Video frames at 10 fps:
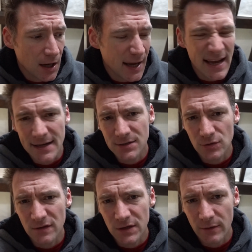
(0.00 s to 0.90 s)
yeah, I
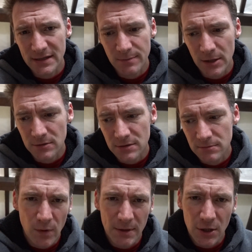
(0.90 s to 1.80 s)
sort of do, I suppose.
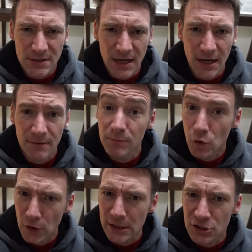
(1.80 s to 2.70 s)
Probably not a kind of
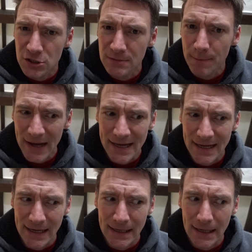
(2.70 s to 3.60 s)
mortgage
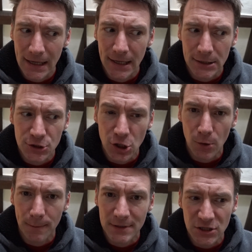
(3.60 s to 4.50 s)
paying kind of
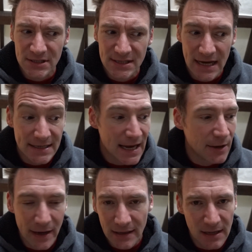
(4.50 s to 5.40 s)
job just yet.
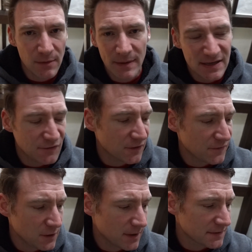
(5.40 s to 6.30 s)
Anyway, it'll keep me busy for a
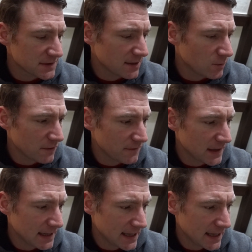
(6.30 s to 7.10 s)
few months and I'm waffling